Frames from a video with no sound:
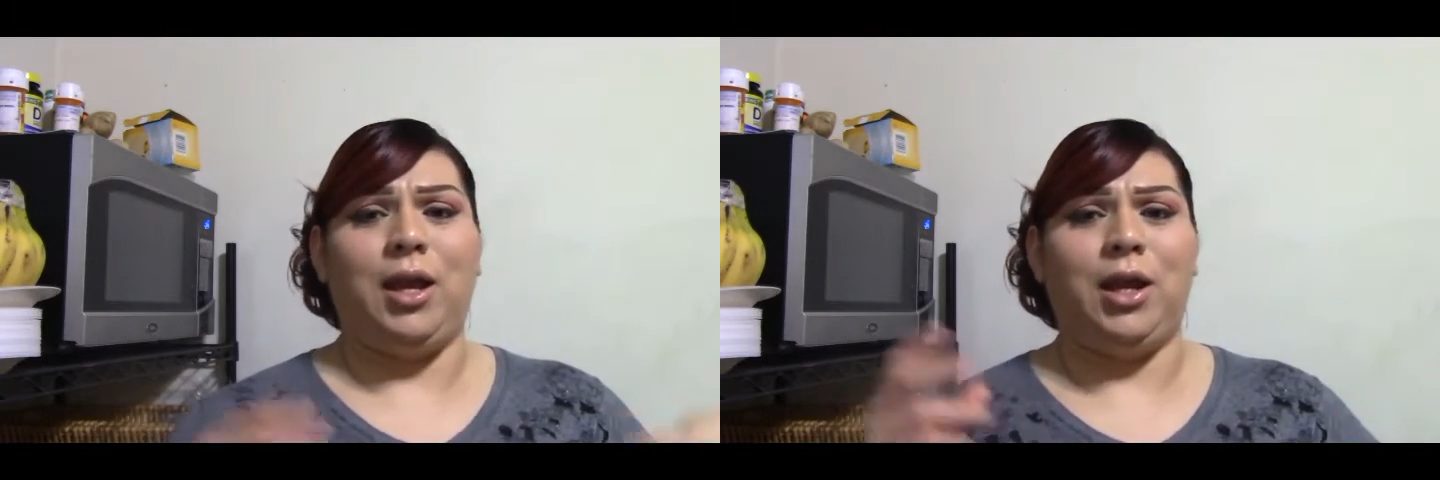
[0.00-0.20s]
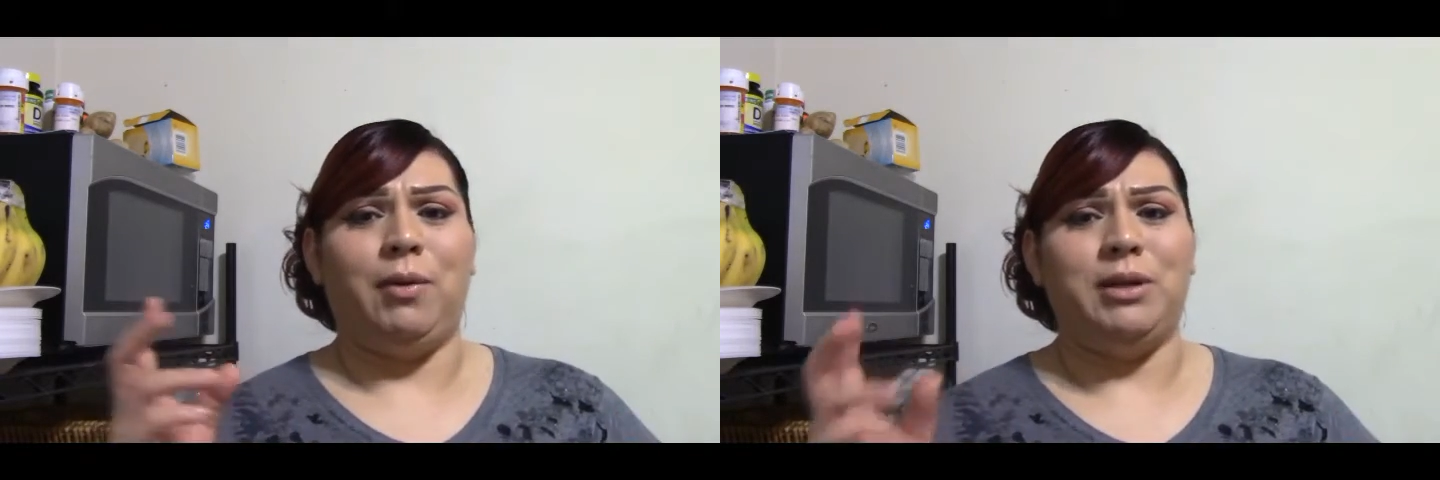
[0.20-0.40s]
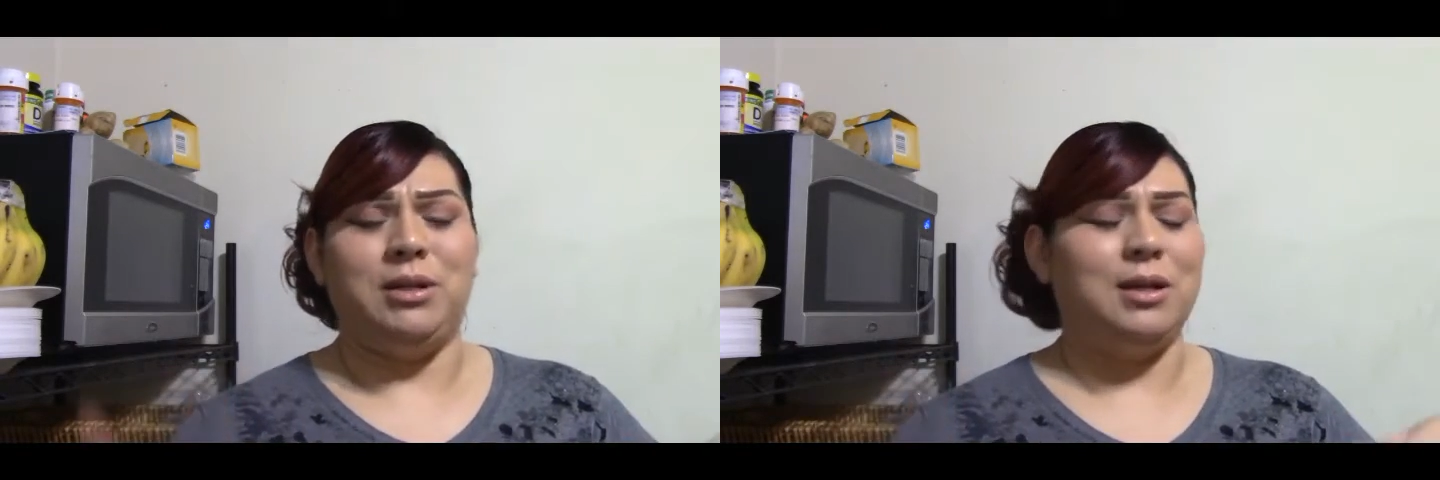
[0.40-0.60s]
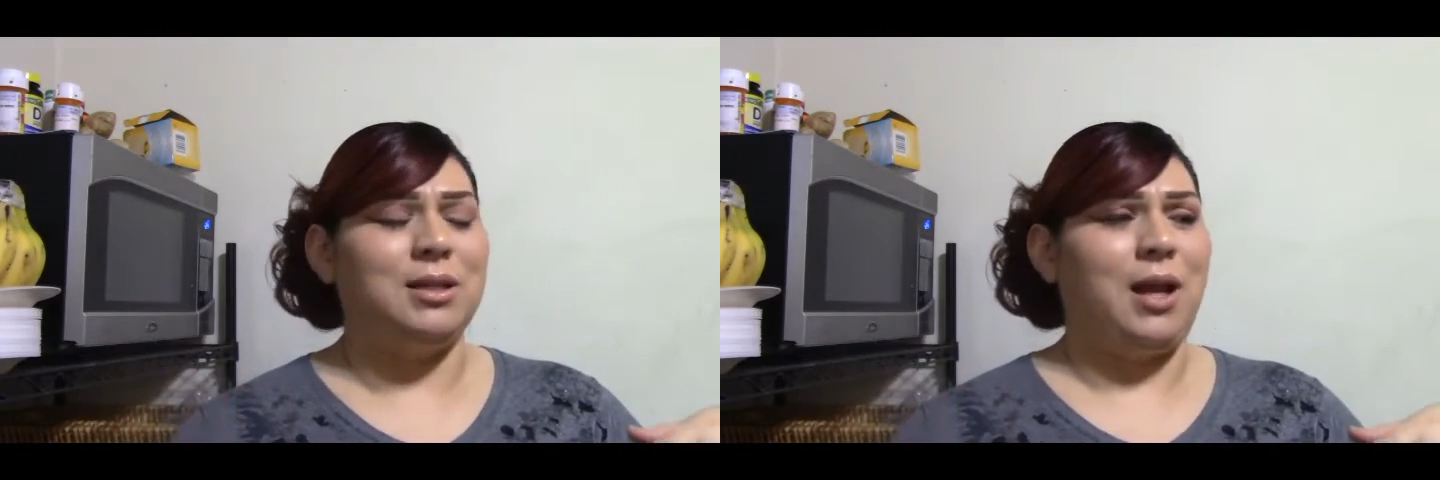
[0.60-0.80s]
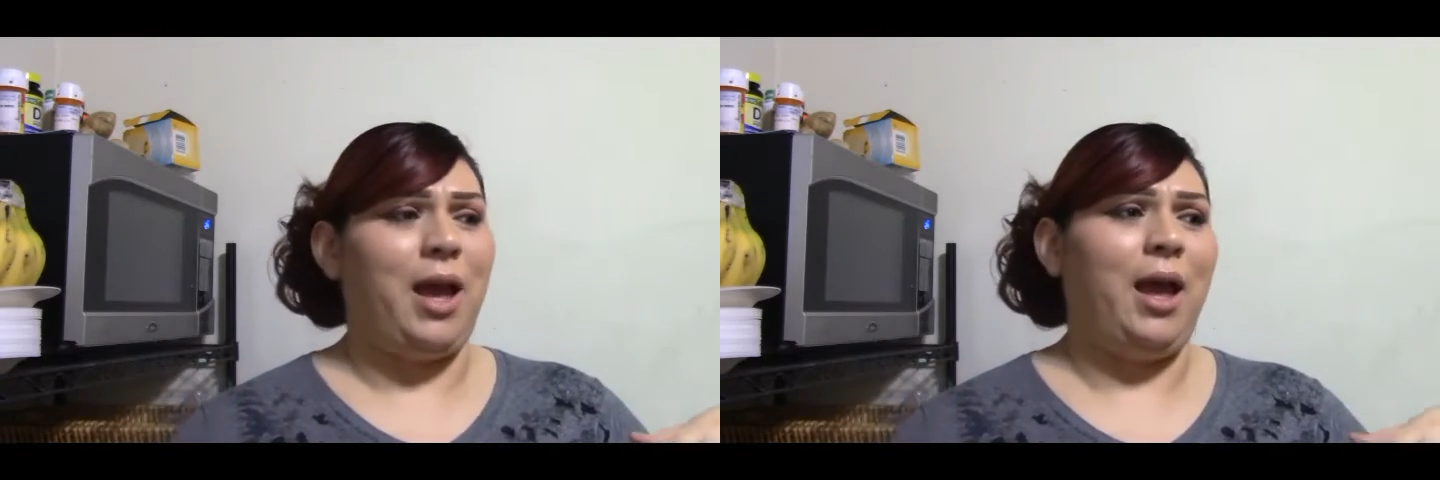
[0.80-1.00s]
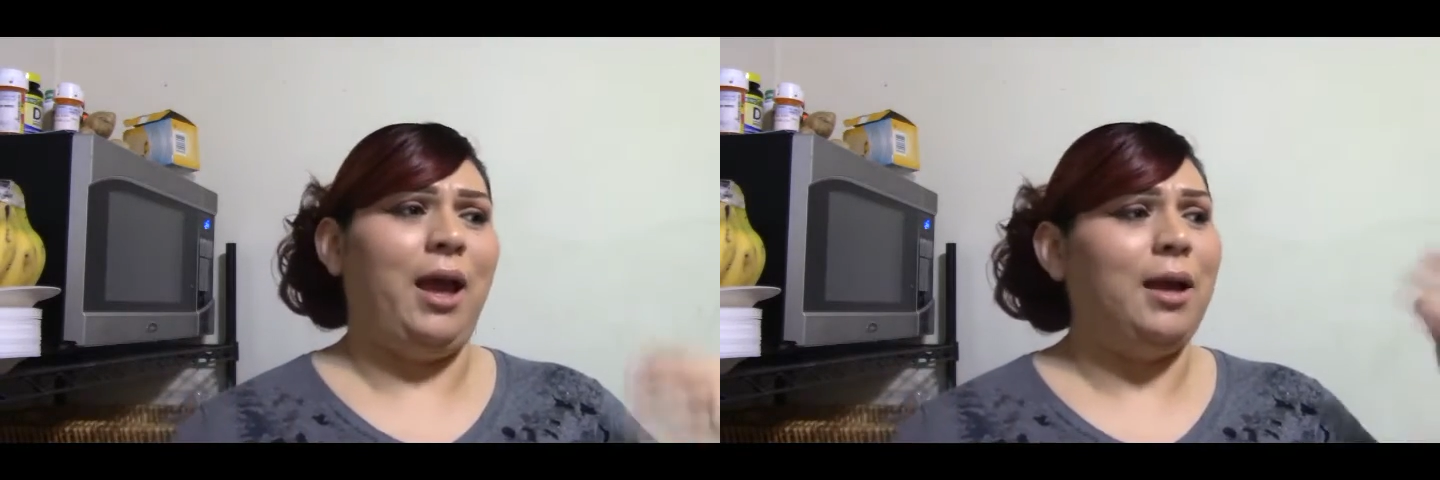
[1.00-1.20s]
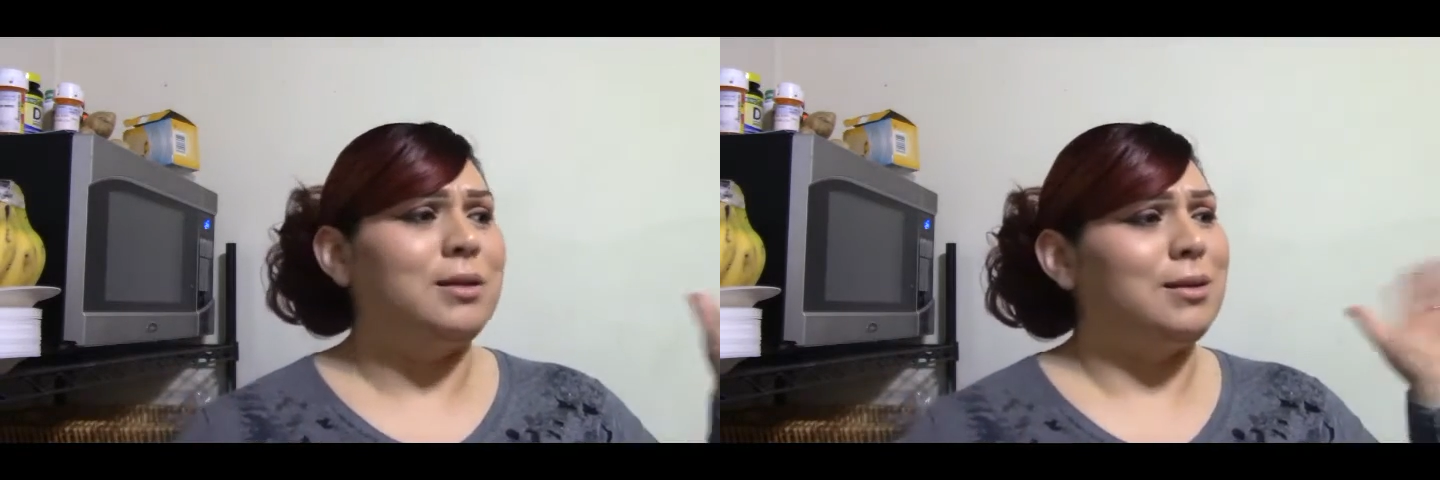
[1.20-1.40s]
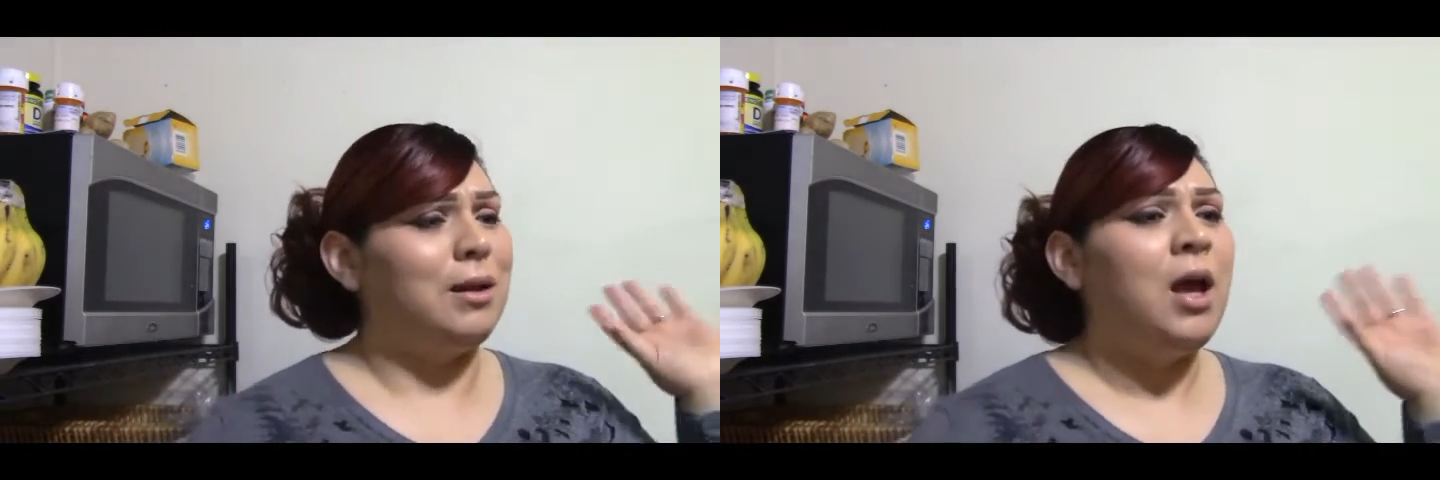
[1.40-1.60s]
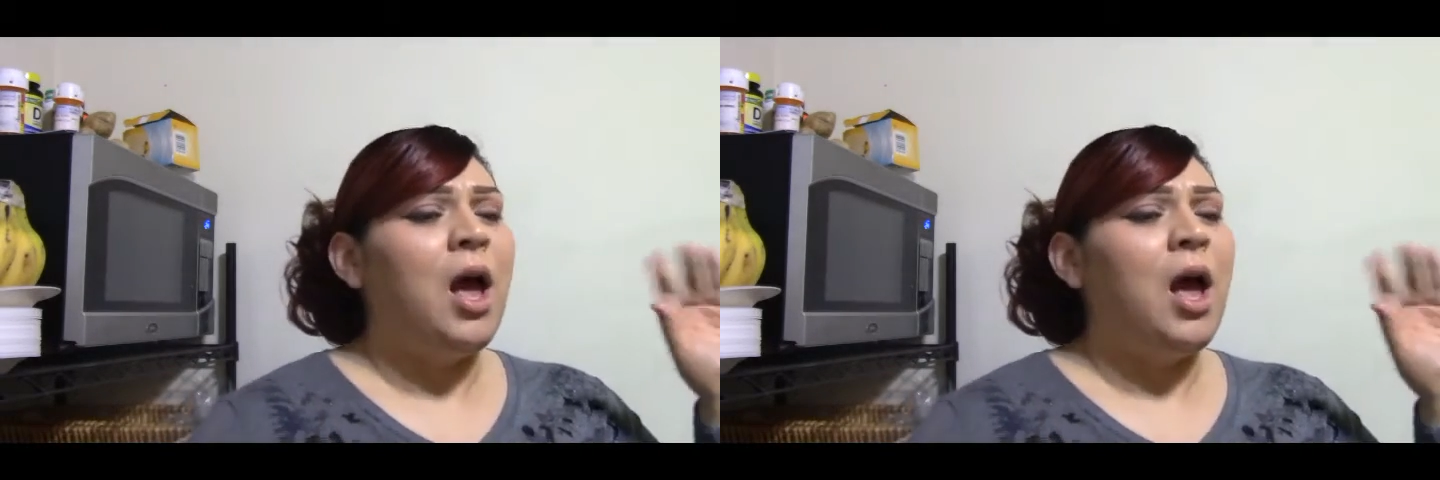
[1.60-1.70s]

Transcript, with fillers: you know, a dozen eggs, and